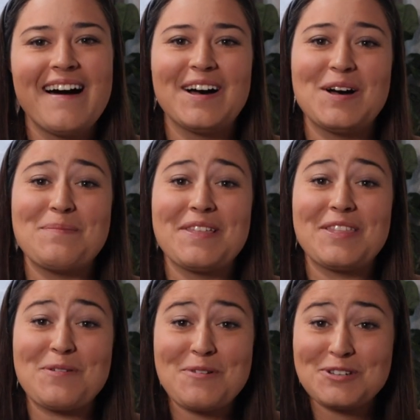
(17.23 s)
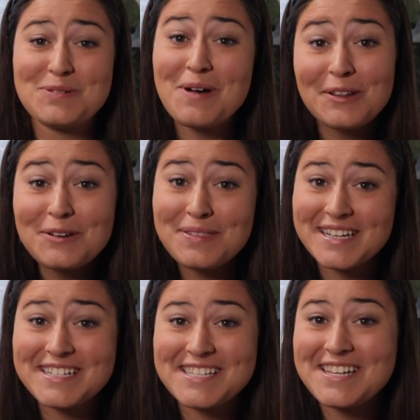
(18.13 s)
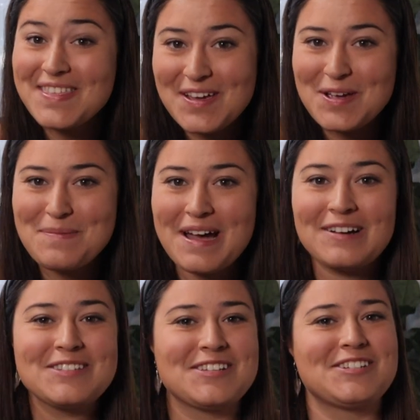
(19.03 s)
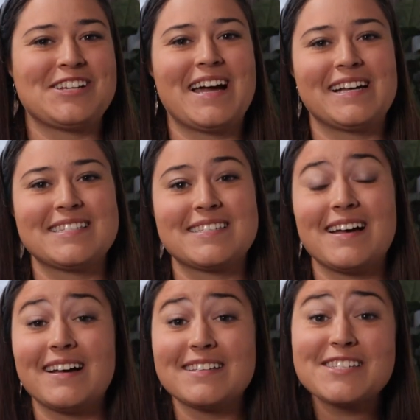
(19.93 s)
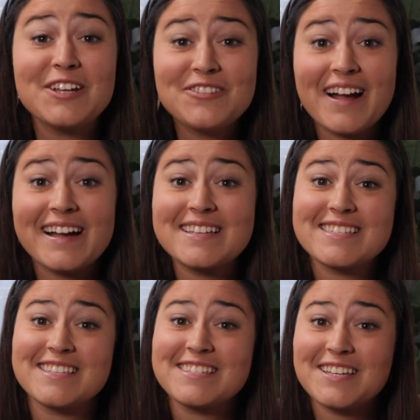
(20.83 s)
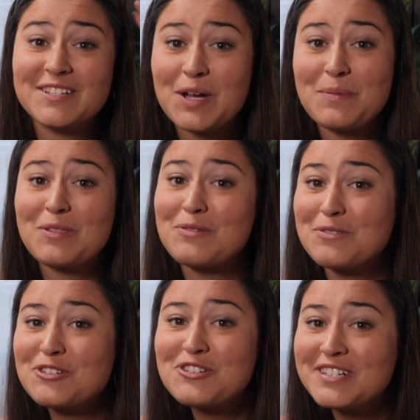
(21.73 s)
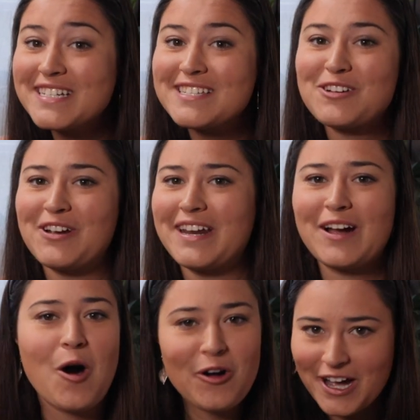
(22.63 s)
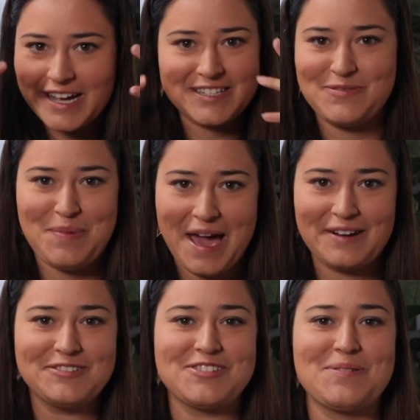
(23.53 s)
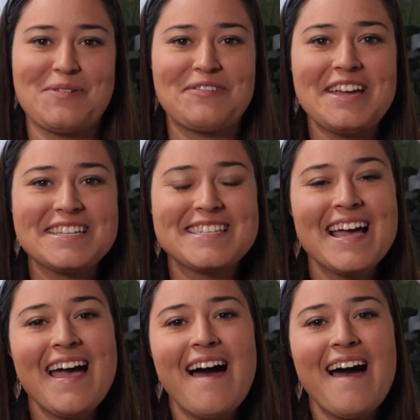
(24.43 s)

um, there were some other things to think about, such as uh, sunrise and the sun coming through the trees, creating all kinds of patterns on my face,